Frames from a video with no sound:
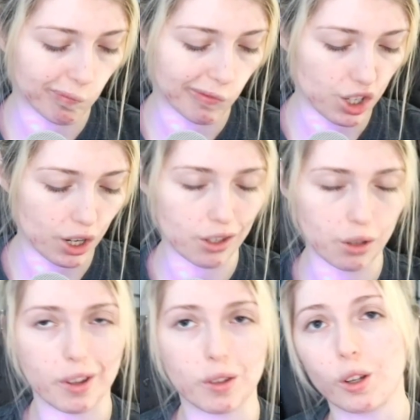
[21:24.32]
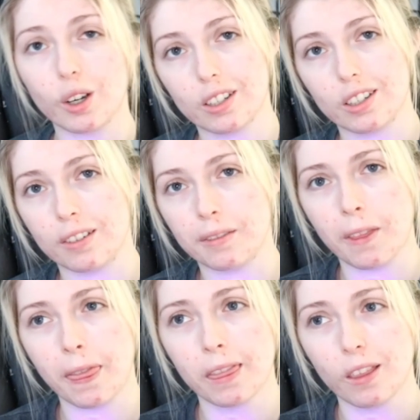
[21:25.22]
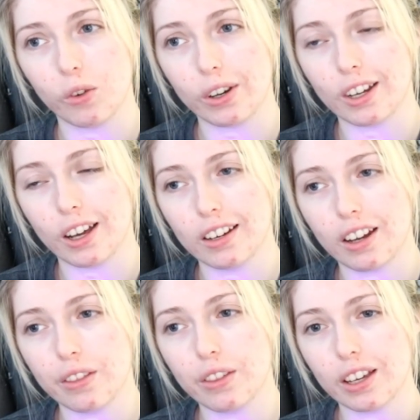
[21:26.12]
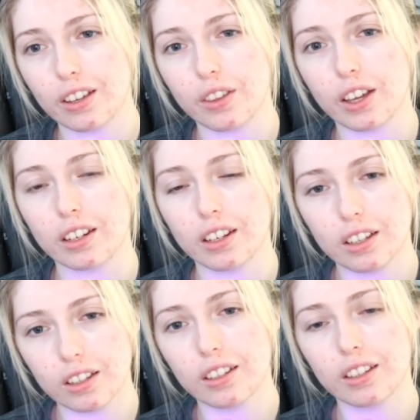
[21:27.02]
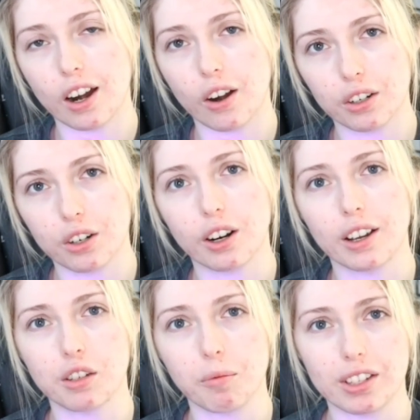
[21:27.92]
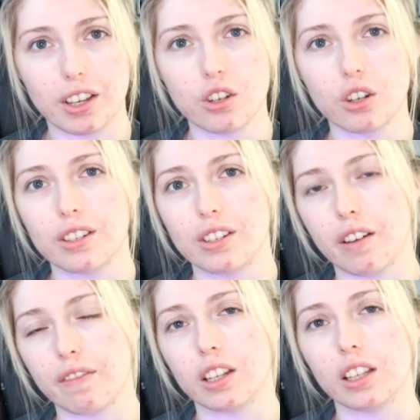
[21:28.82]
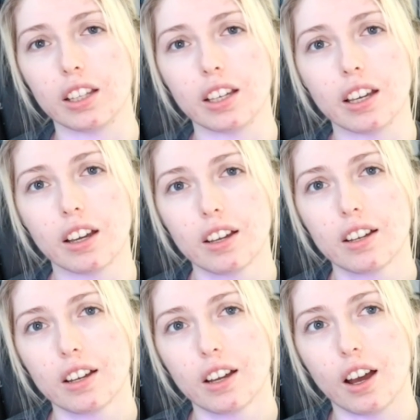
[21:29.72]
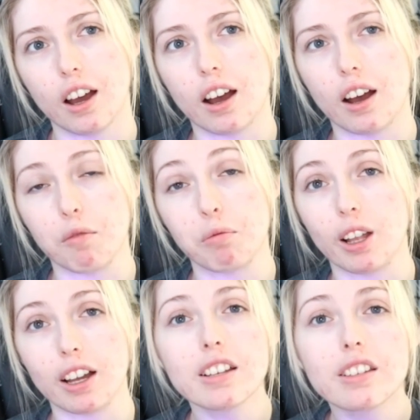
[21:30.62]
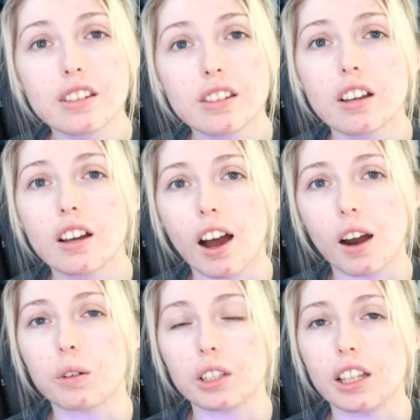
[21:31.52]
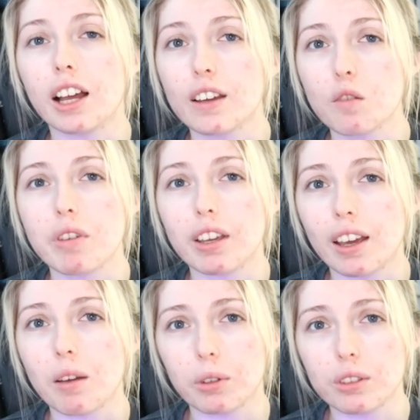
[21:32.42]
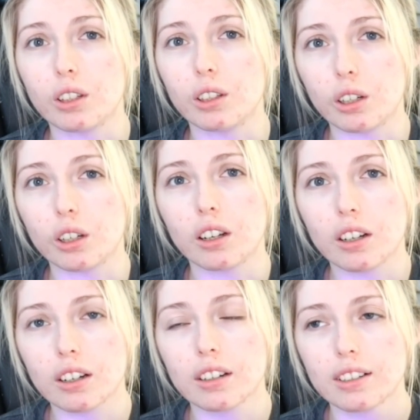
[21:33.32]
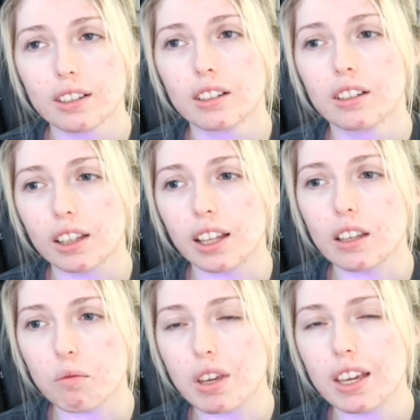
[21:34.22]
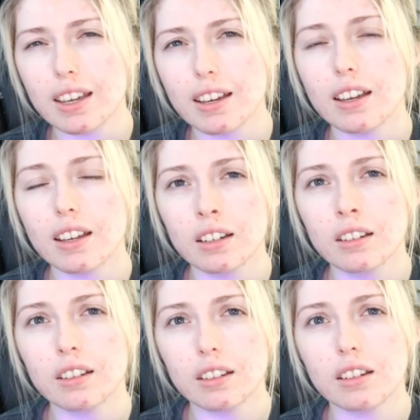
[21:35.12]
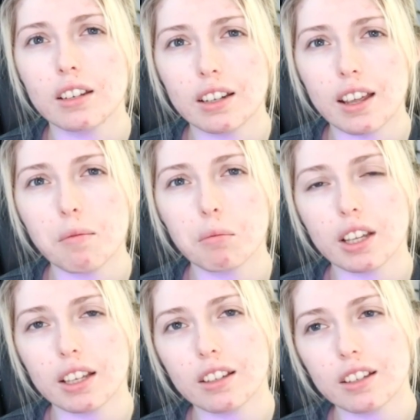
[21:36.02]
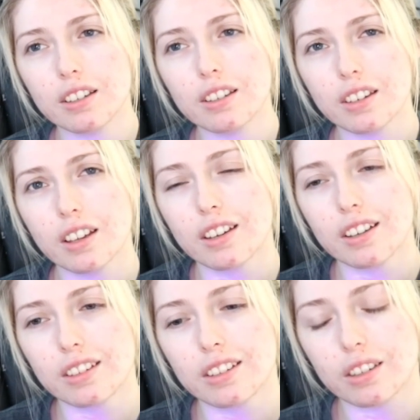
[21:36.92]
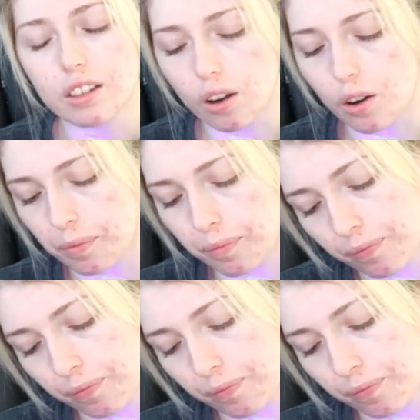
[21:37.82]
change the way you looked and whatnot. I think that character customization is definitely a plus. I really like being able to look like me in games like this. So,